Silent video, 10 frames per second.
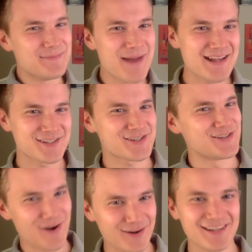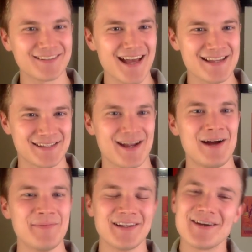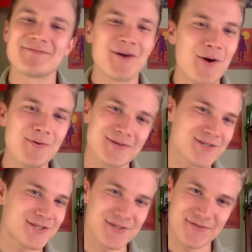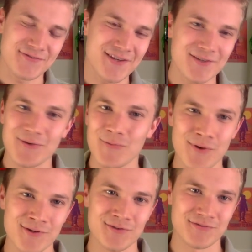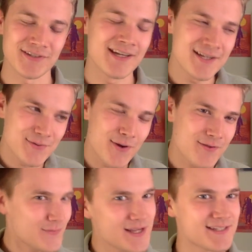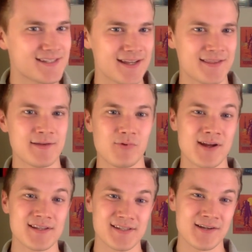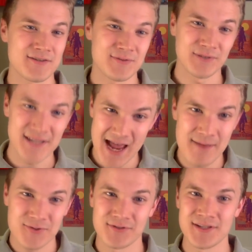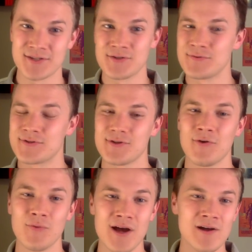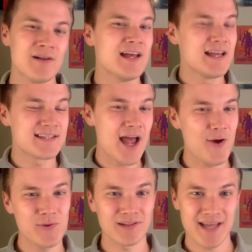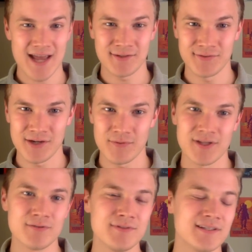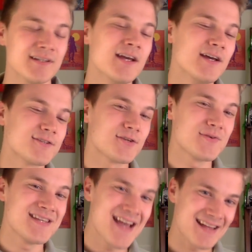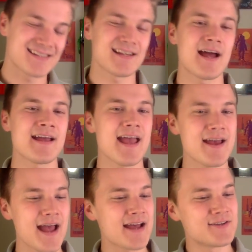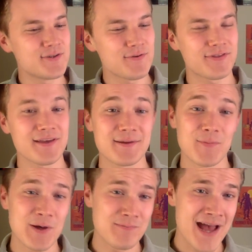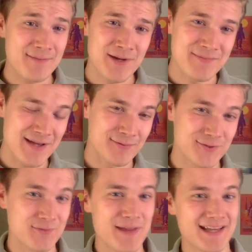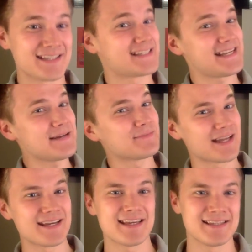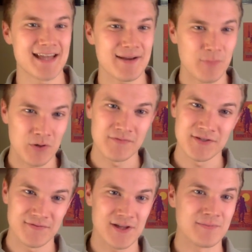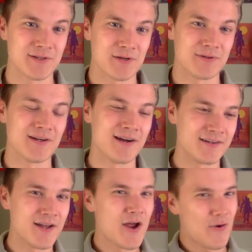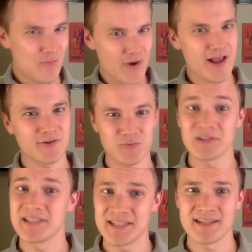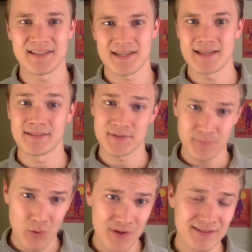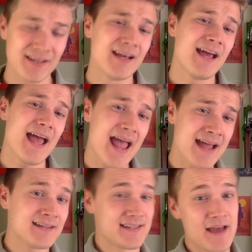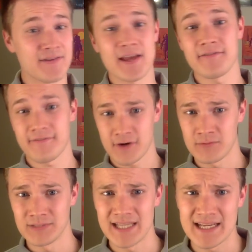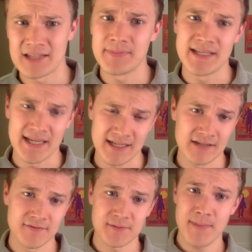Matt's snarky last comment, of course, just fit wonderfully. And it's one of the reasons I think Brandon Sanderson really captured these two so well, is how well he handled their reunion. So yes, I do think, while Mat might be able to make it seem like he's had more of a development going on, Rand really does take this point and is having a firm lead at the beginning of this